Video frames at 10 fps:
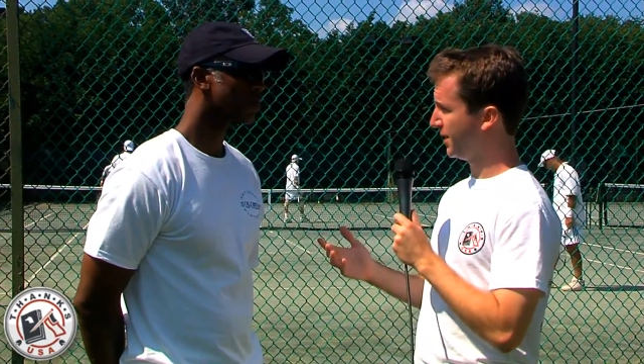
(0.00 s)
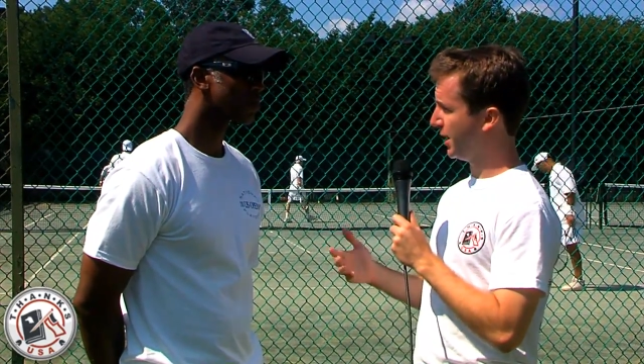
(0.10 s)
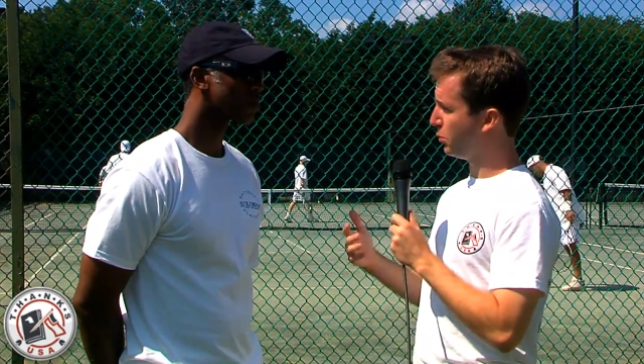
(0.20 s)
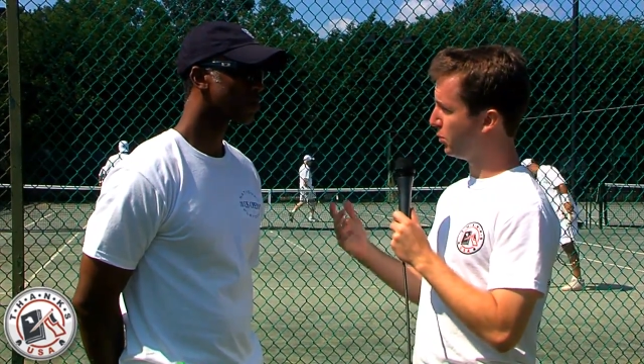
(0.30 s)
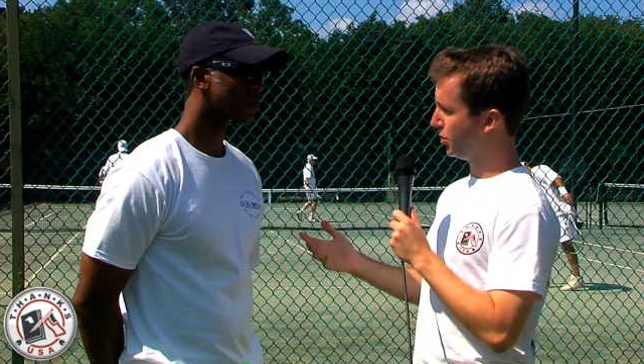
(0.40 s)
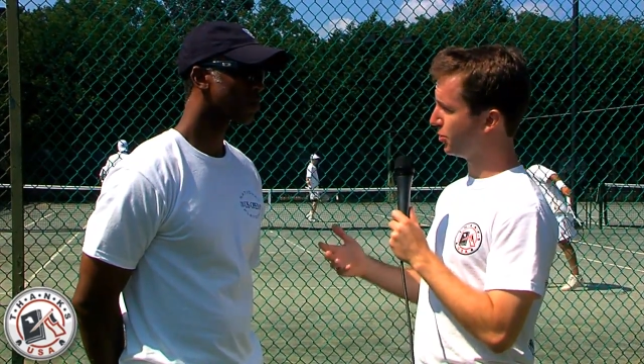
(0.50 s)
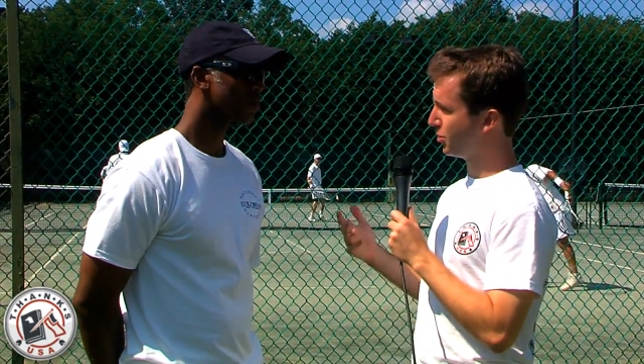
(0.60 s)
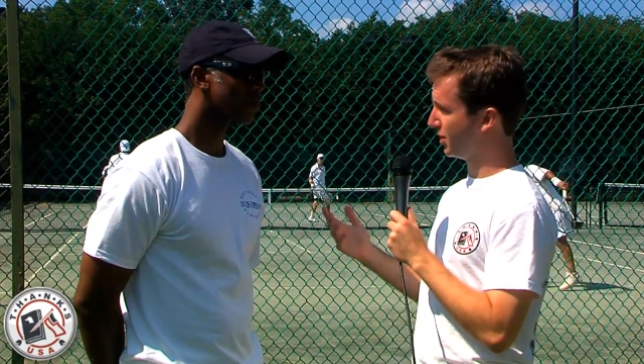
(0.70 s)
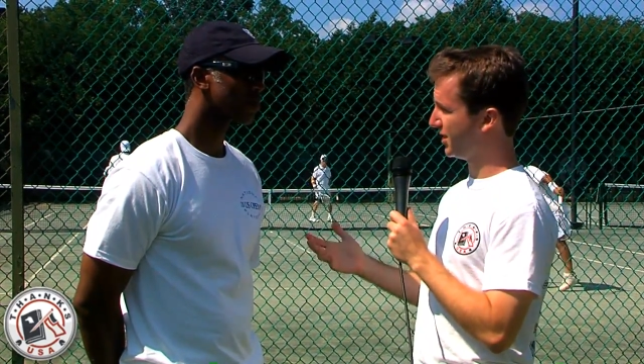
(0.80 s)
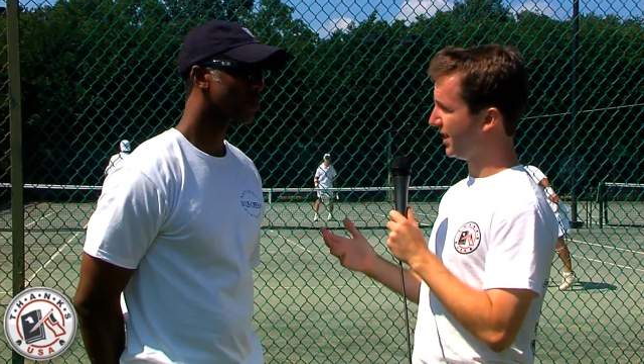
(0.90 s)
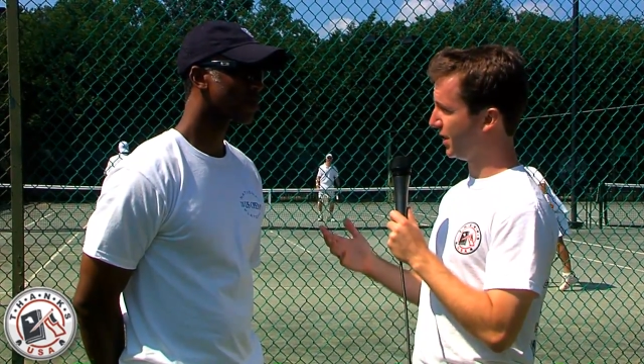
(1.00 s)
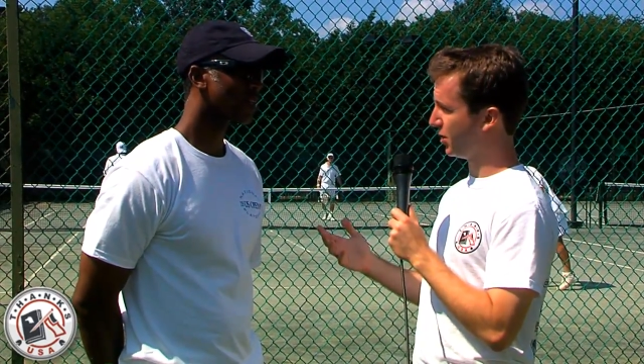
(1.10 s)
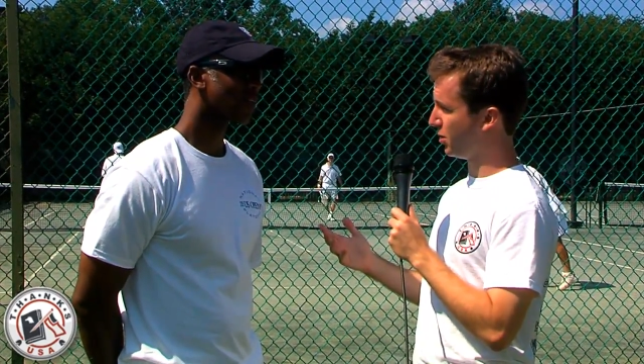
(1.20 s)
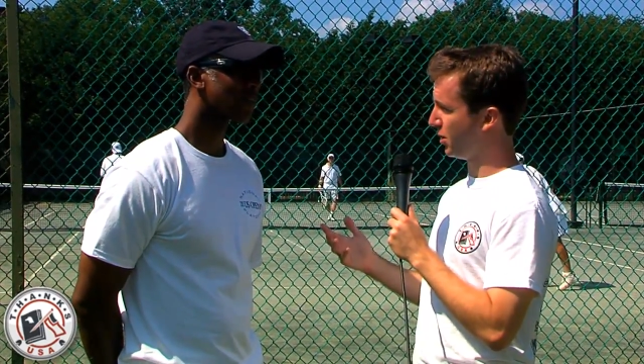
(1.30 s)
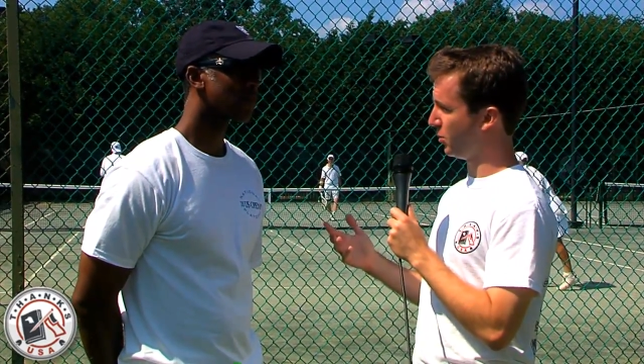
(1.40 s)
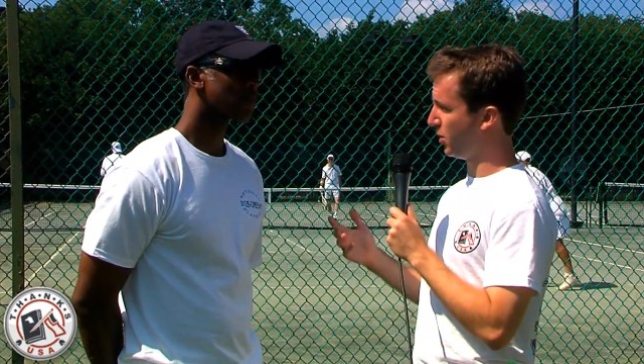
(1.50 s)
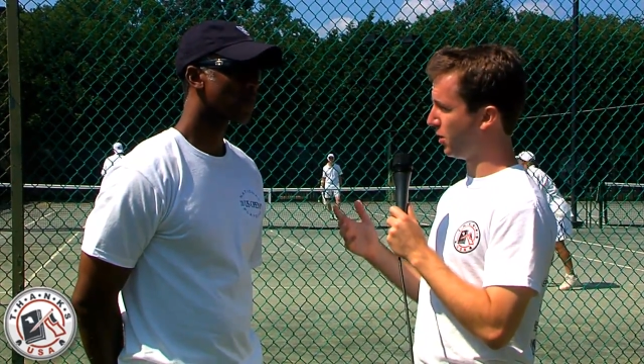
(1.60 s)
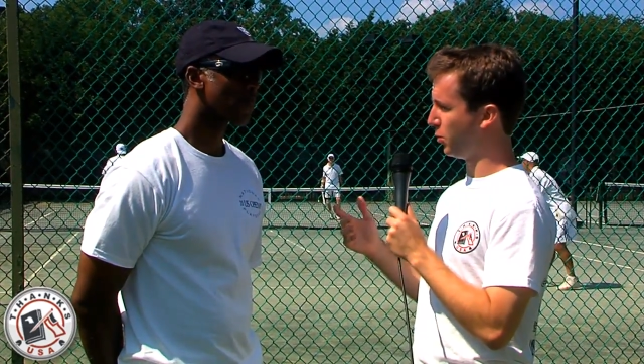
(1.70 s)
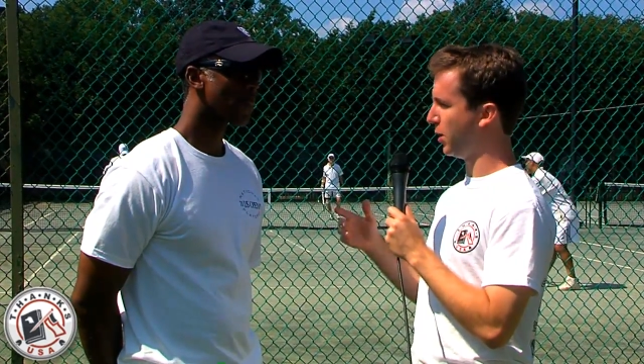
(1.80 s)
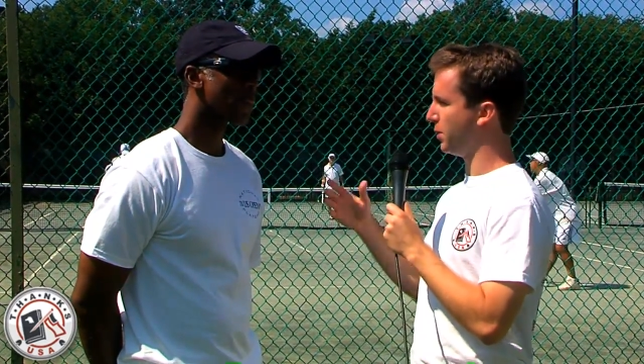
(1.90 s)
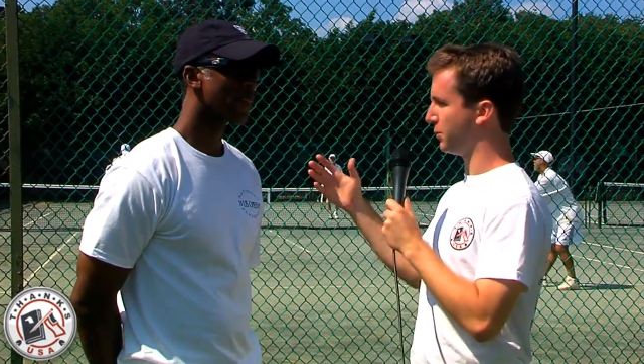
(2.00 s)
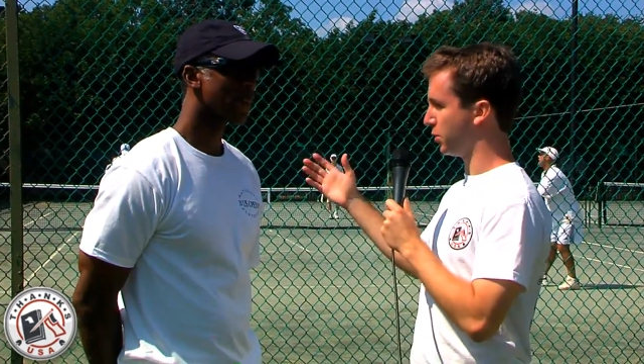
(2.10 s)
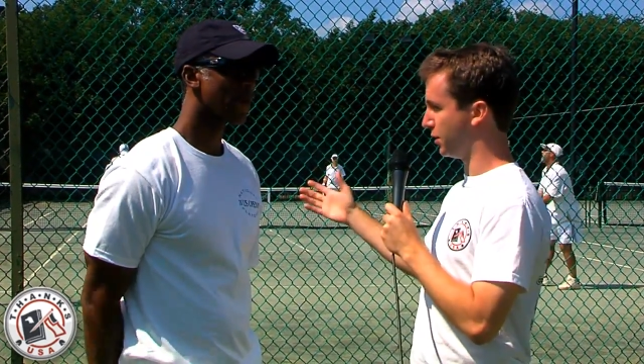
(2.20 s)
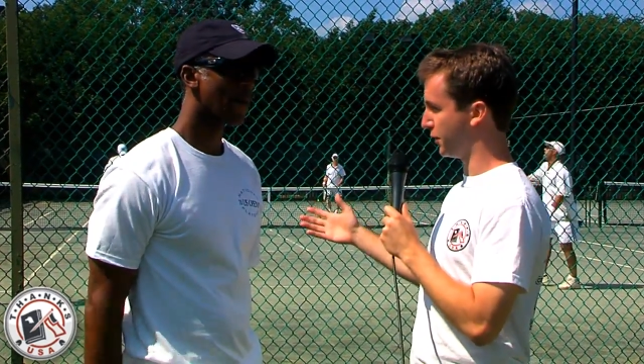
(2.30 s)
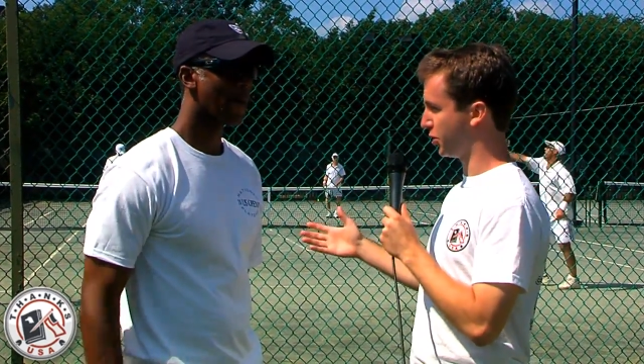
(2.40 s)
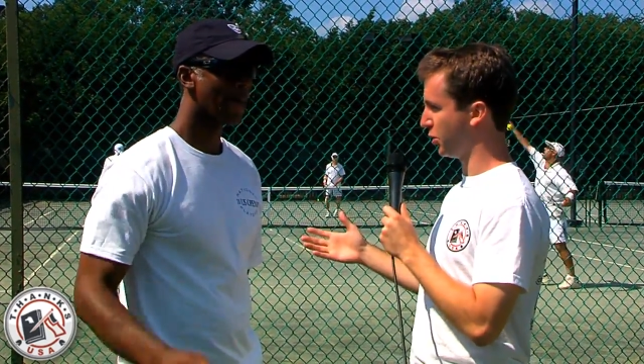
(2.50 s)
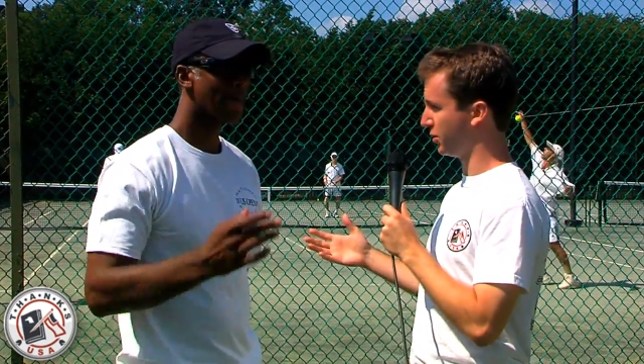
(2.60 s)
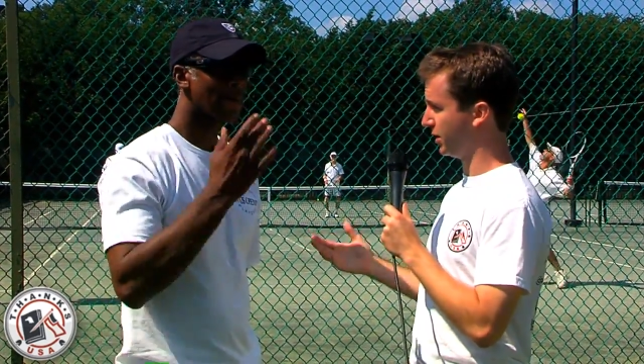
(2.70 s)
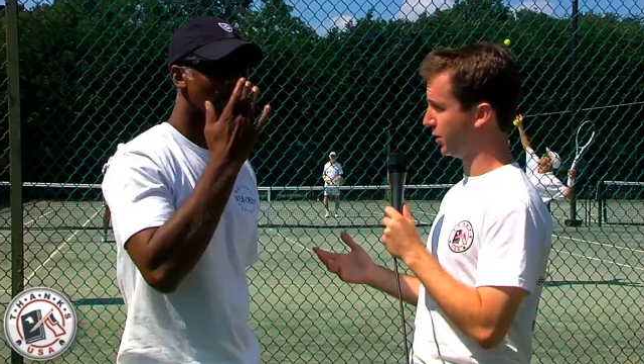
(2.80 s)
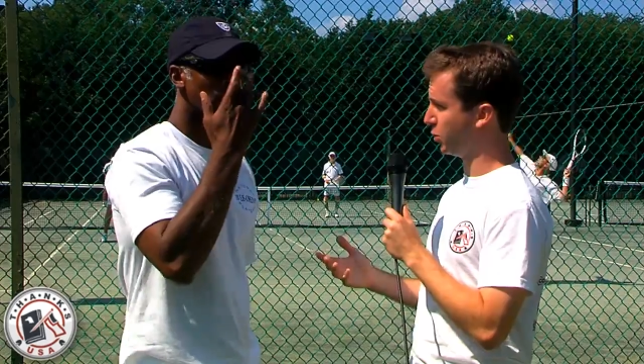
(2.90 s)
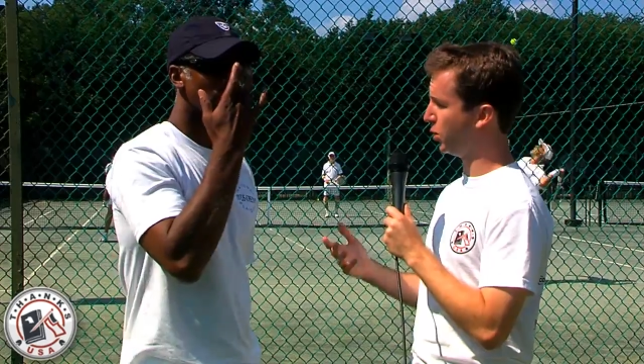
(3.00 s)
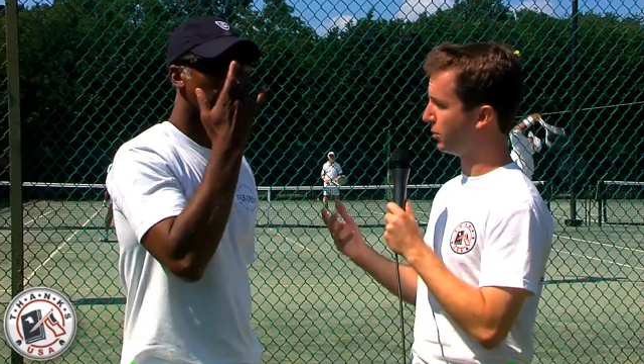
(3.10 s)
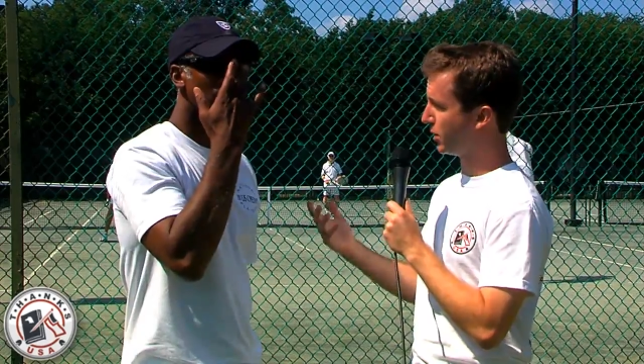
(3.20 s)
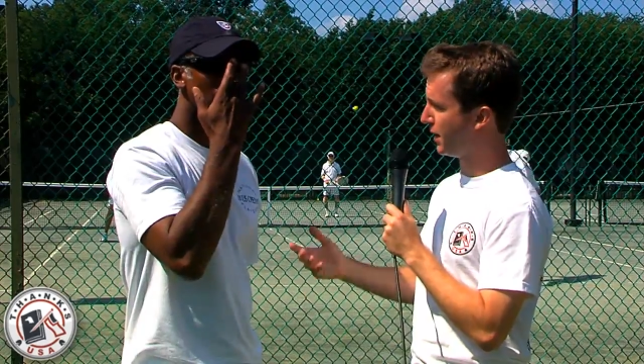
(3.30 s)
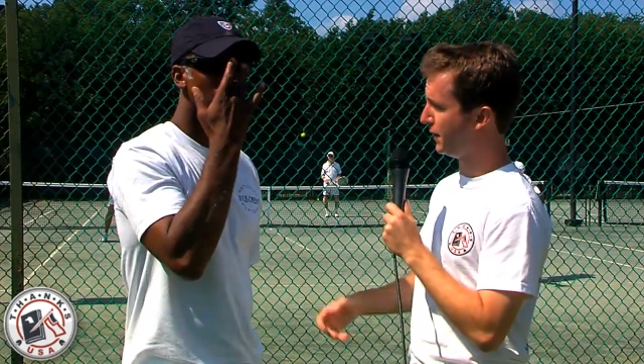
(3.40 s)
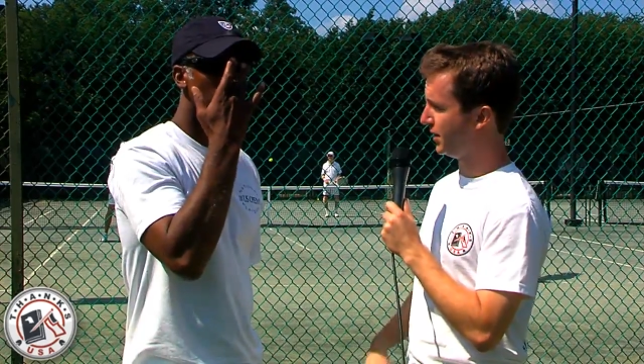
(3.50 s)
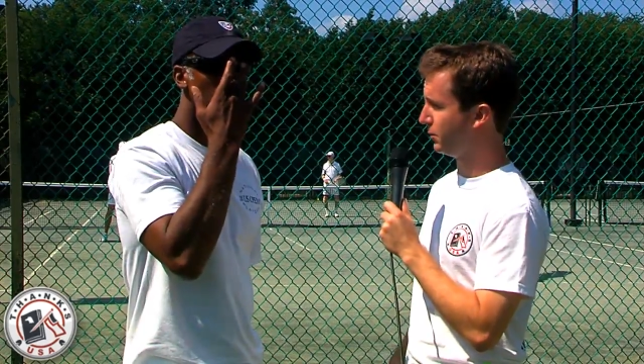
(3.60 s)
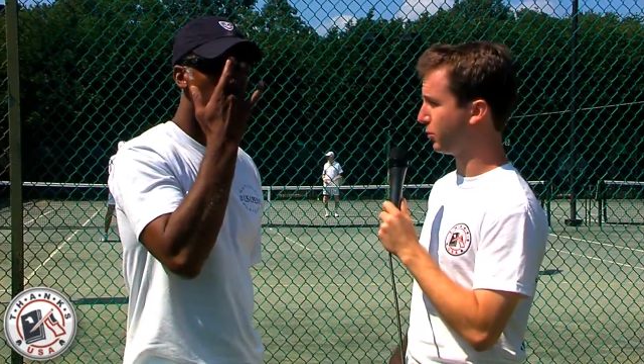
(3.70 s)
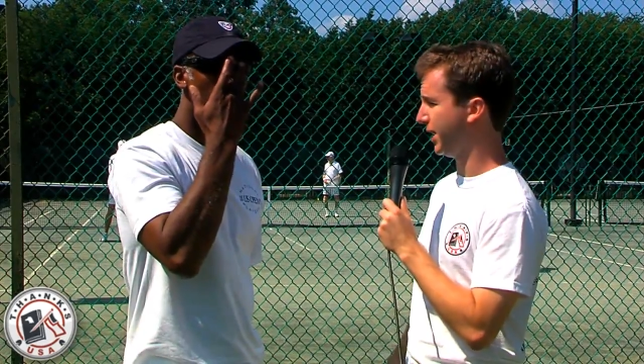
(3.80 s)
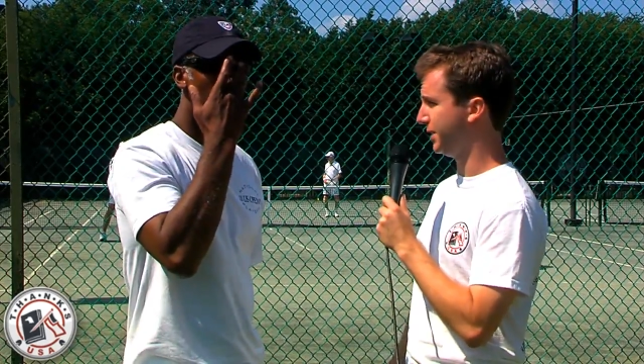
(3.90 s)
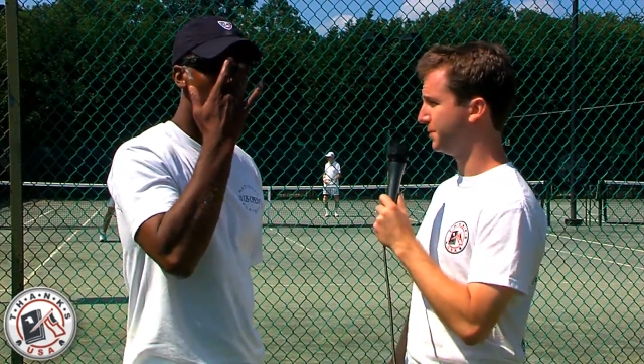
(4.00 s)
And what was your sort of take on what went wrong for Soderling or what Rafa did right?